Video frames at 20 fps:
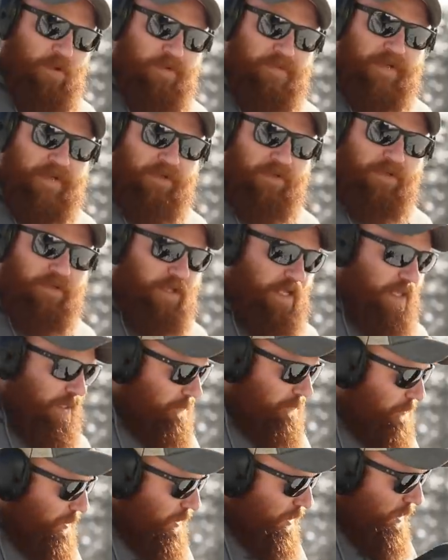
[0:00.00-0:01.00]
wearing thicker
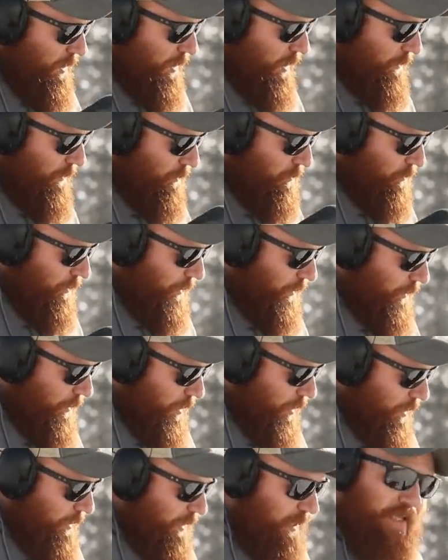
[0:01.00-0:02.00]
gloves and the trigger
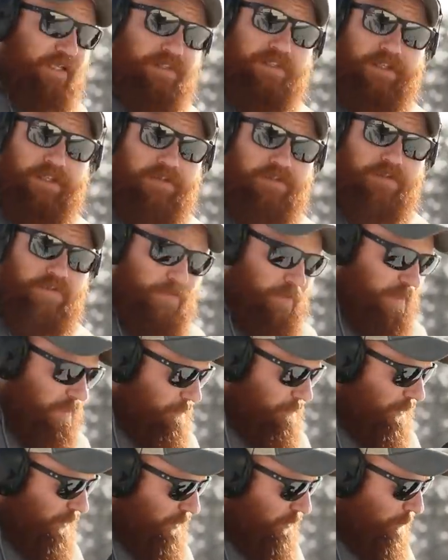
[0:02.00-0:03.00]
guard is
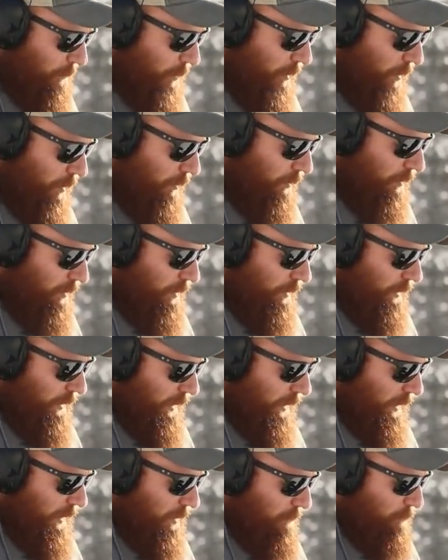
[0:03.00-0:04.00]
extremely small.
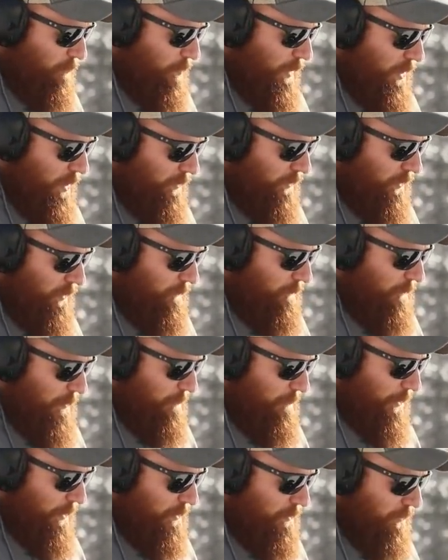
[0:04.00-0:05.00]
Like, I can barely
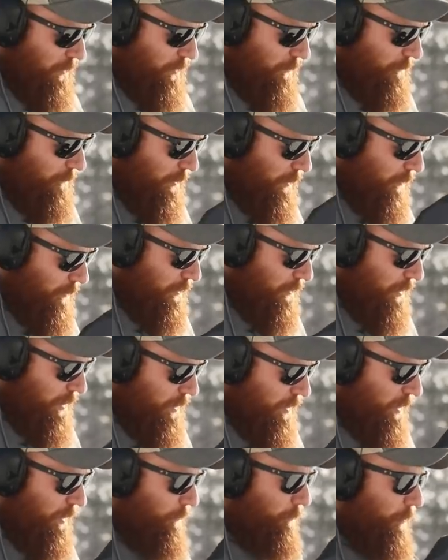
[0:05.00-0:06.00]
fit my trigger finger in
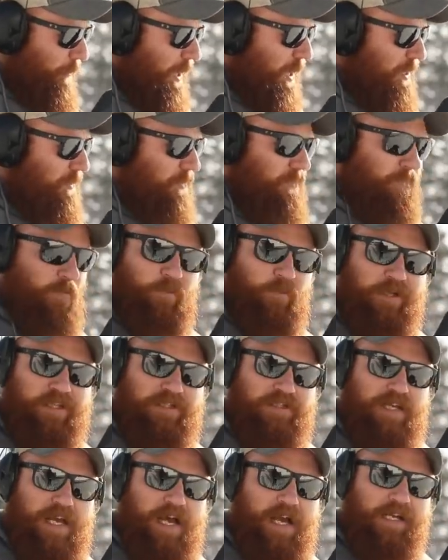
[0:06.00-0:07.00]
there, and when I do
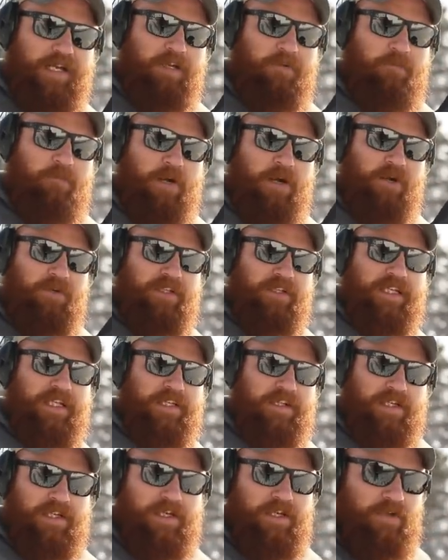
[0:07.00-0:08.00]
reset, I can barely
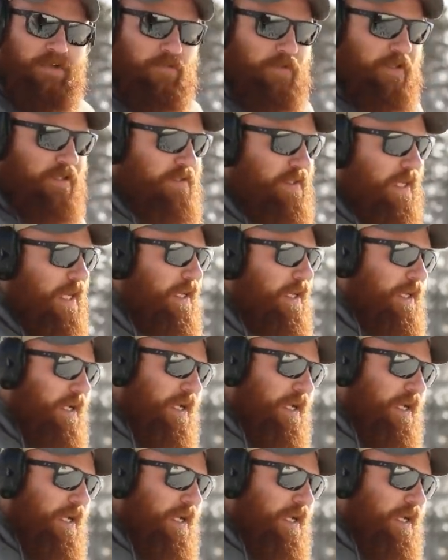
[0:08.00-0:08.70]
get the gun to reset.